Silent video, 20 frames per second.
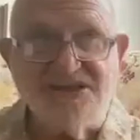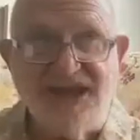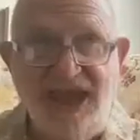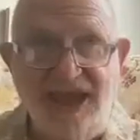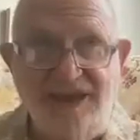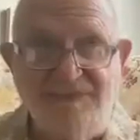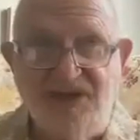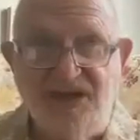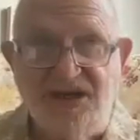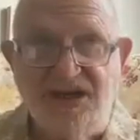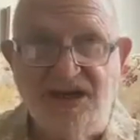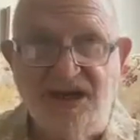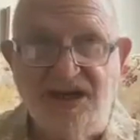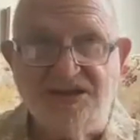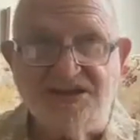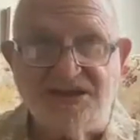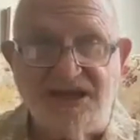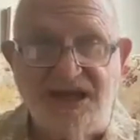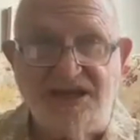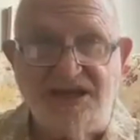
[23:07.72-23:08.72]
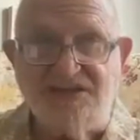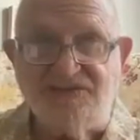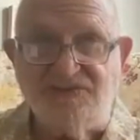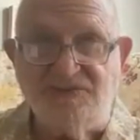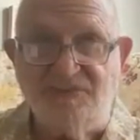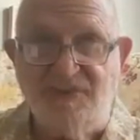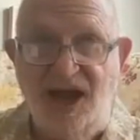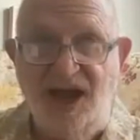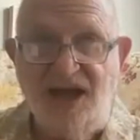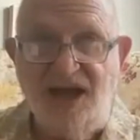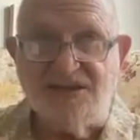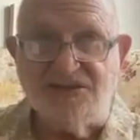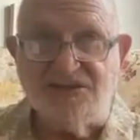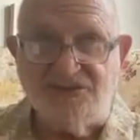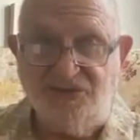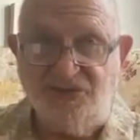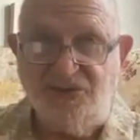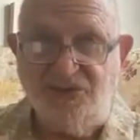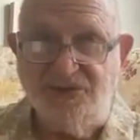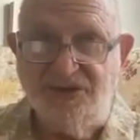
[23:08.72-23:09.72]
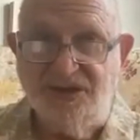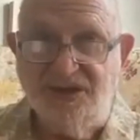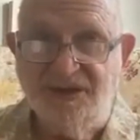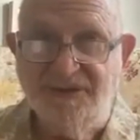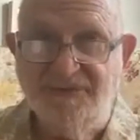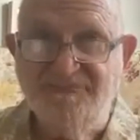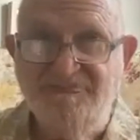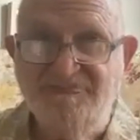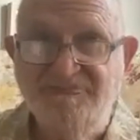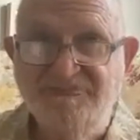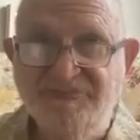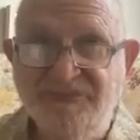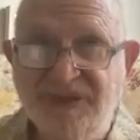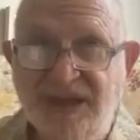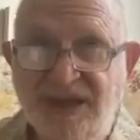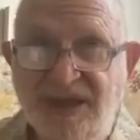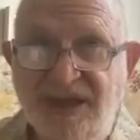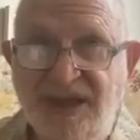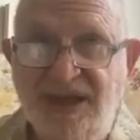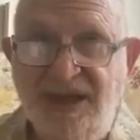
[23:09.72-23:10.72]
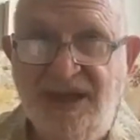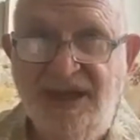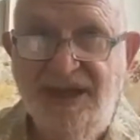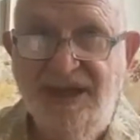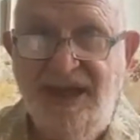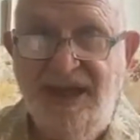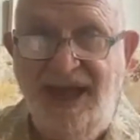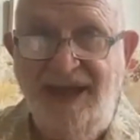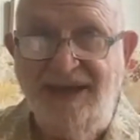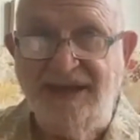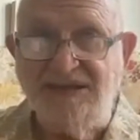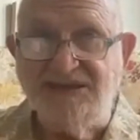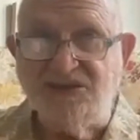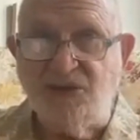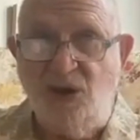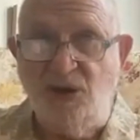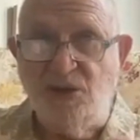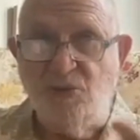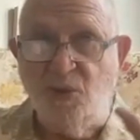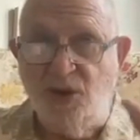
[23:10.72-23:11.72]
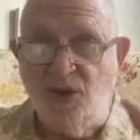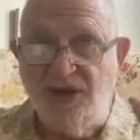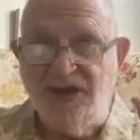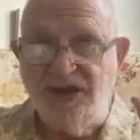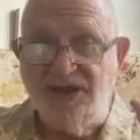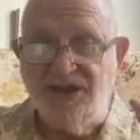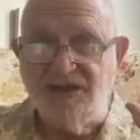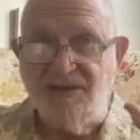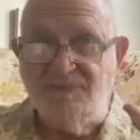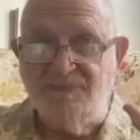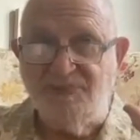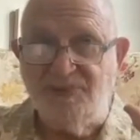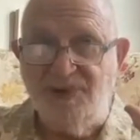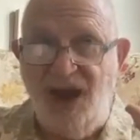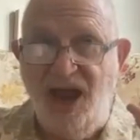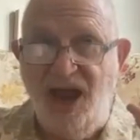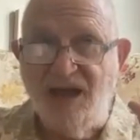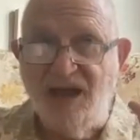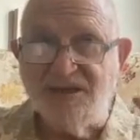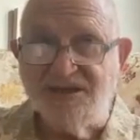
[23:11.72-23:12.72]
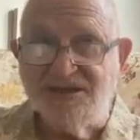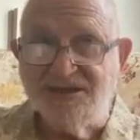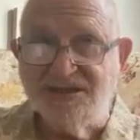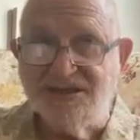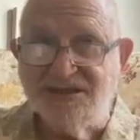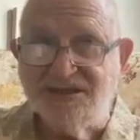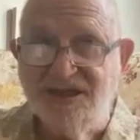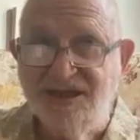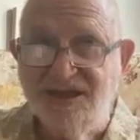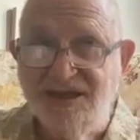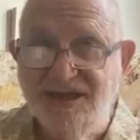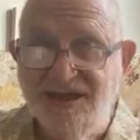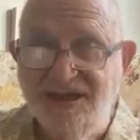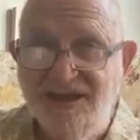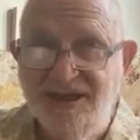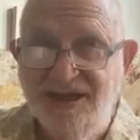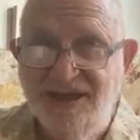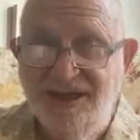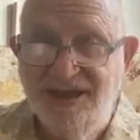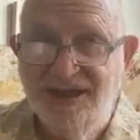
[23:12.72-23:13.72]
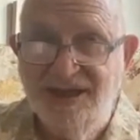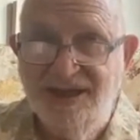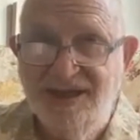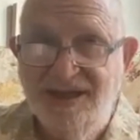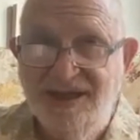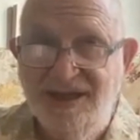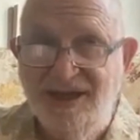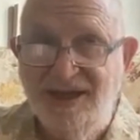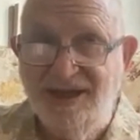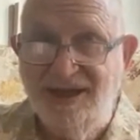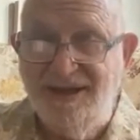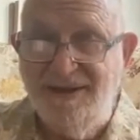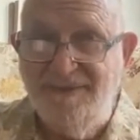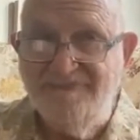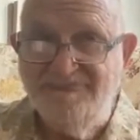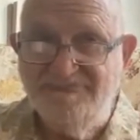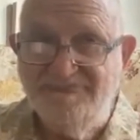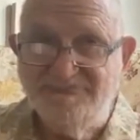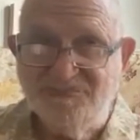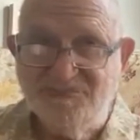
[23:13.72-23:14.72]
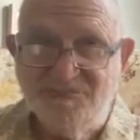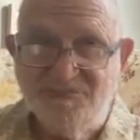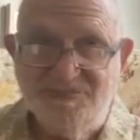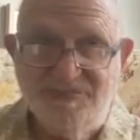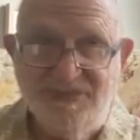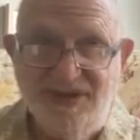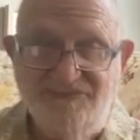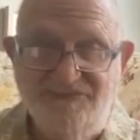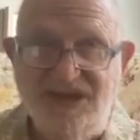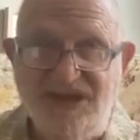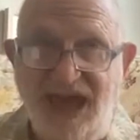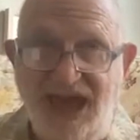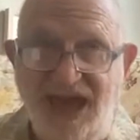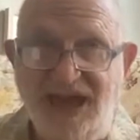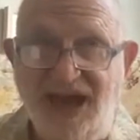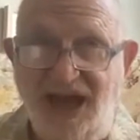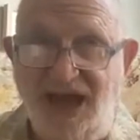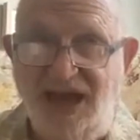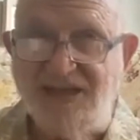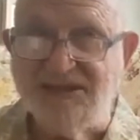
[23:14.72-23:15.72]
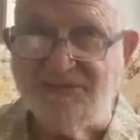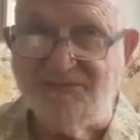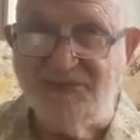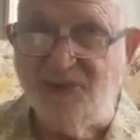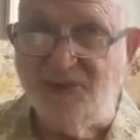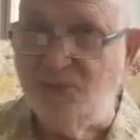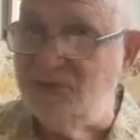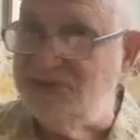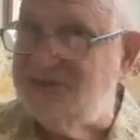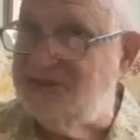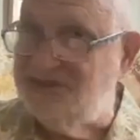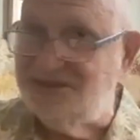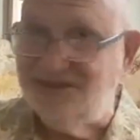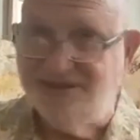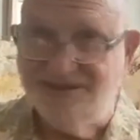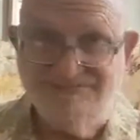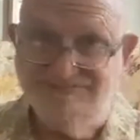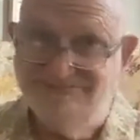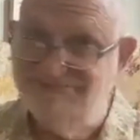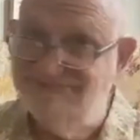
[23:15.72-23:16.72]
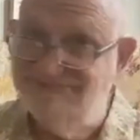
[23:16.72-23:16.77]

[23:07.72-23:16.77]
came to the United States from Oxford, and he started working at the Bronx VA hospital, which is